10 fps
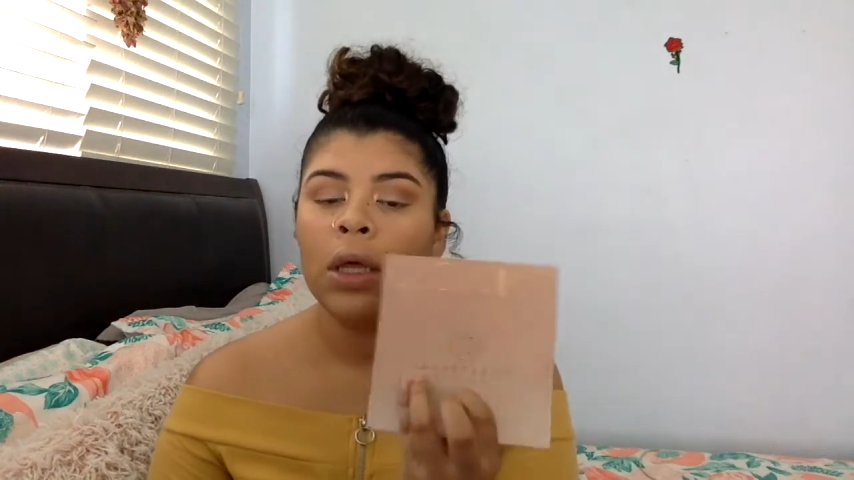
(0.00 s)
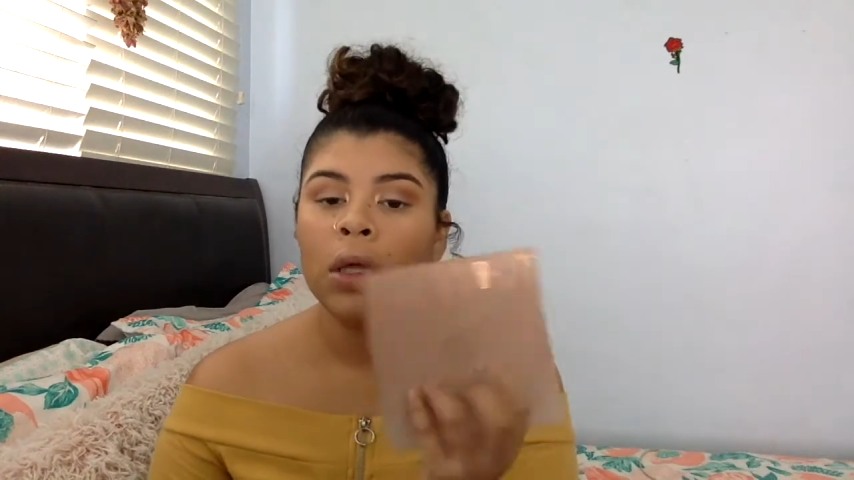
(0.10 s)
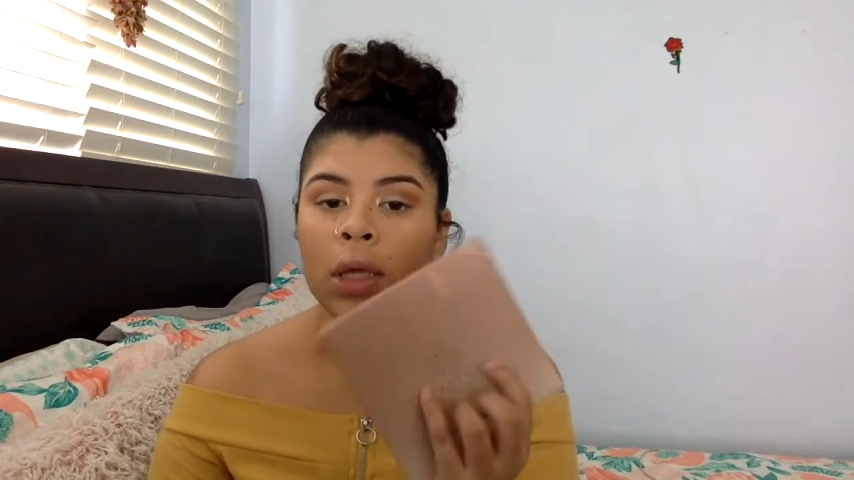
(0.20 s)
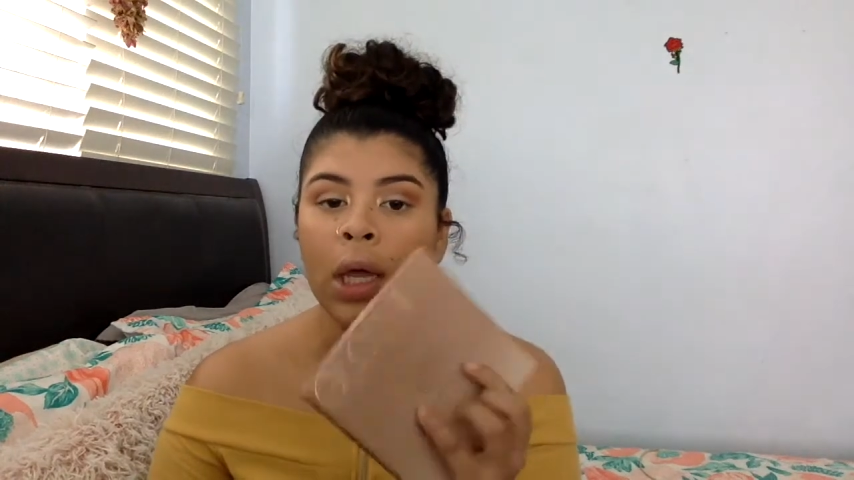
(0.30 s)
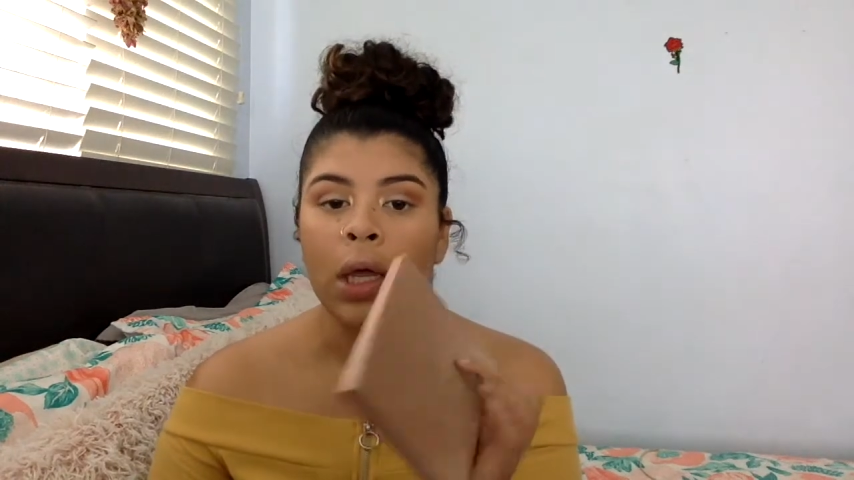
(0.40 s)

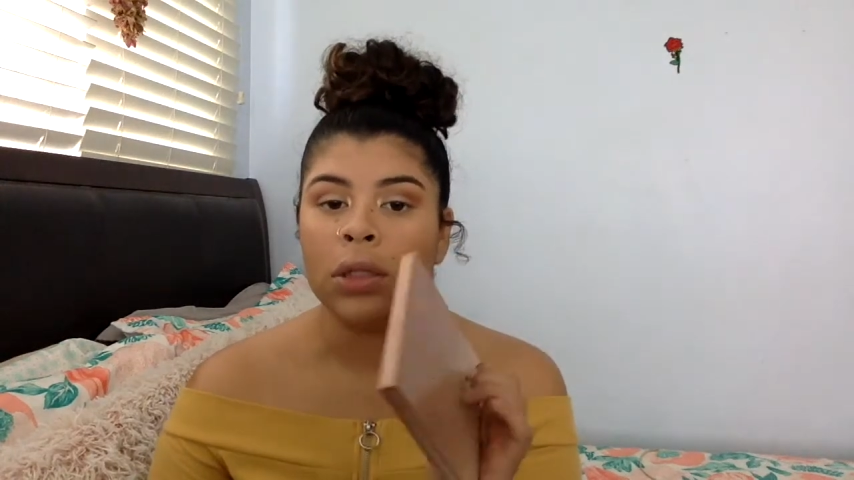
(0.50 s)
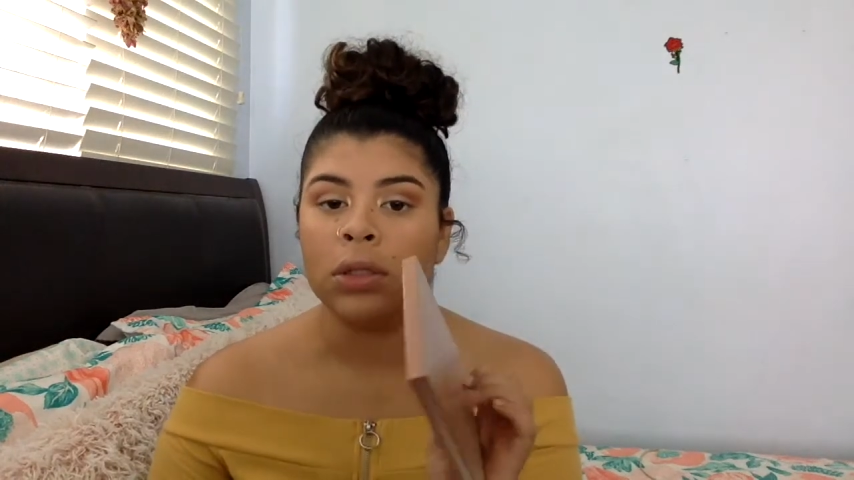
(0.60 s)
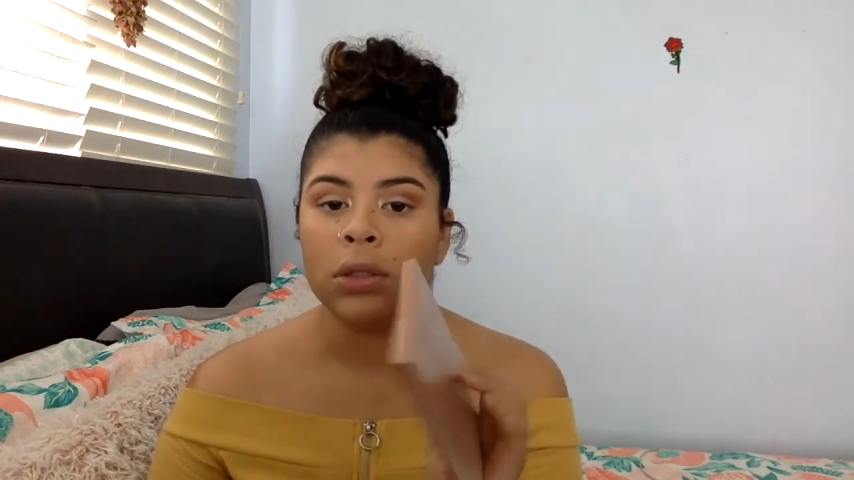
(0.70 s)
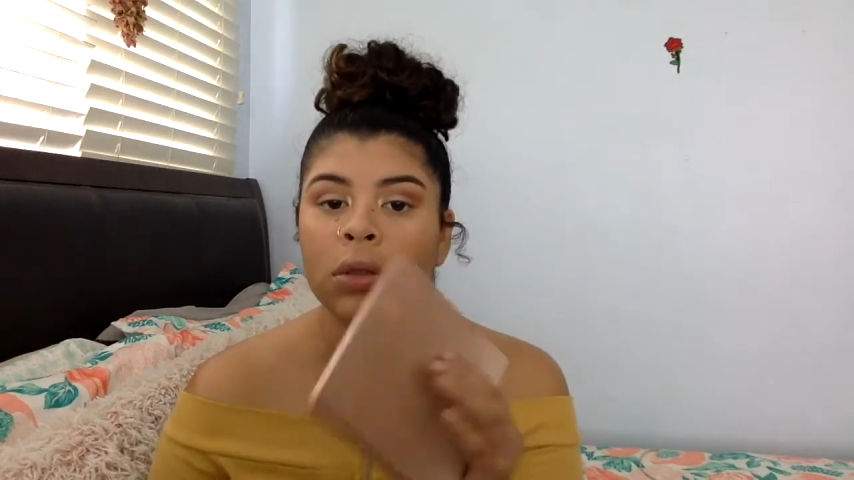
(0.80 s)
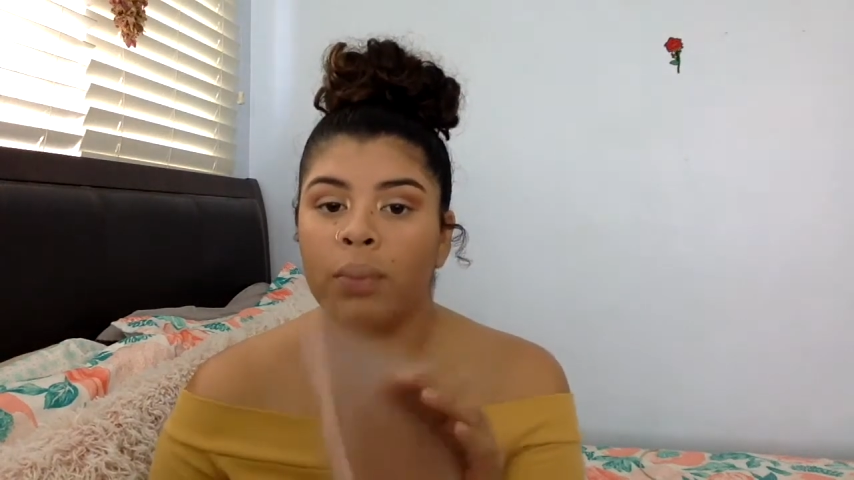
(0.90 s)
Yeah,
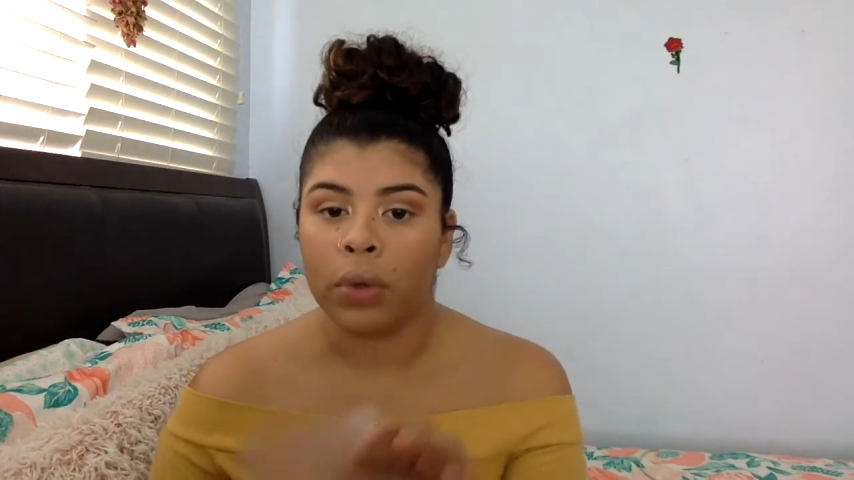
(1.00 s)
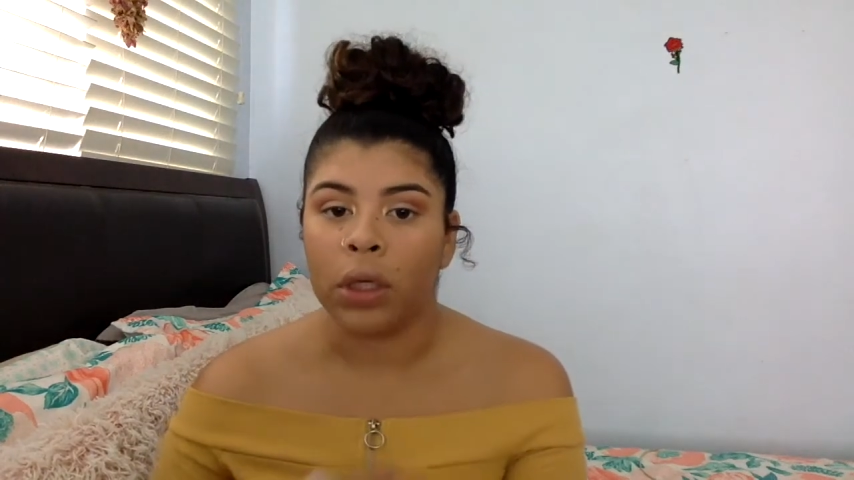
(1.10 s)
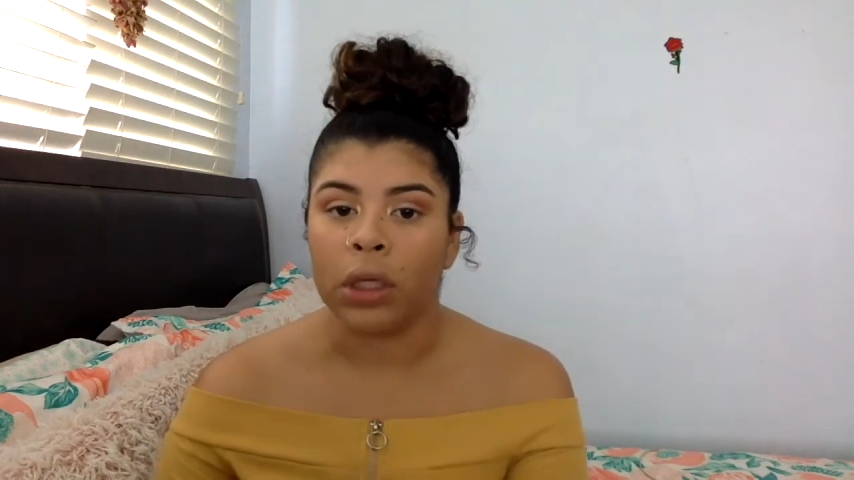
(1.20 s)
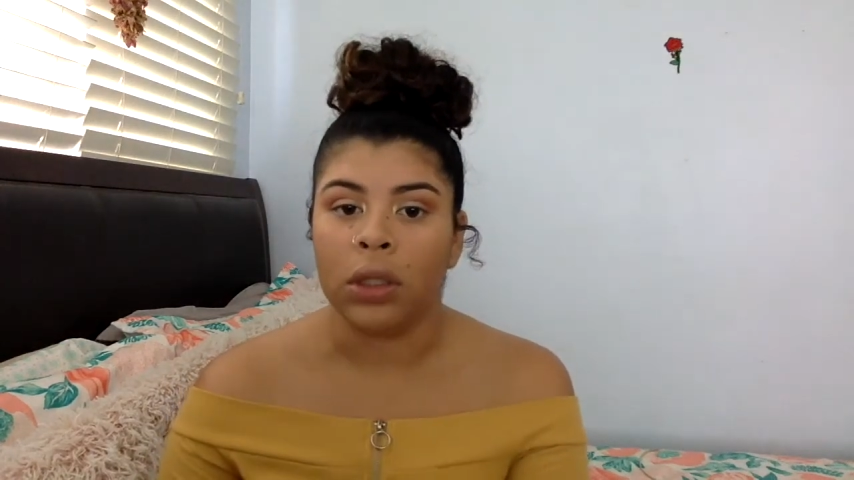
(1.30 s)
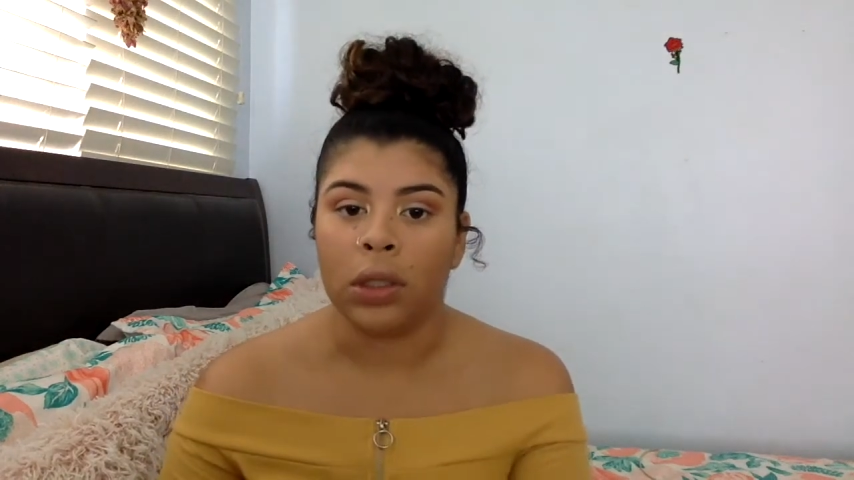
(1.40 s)
it's pretty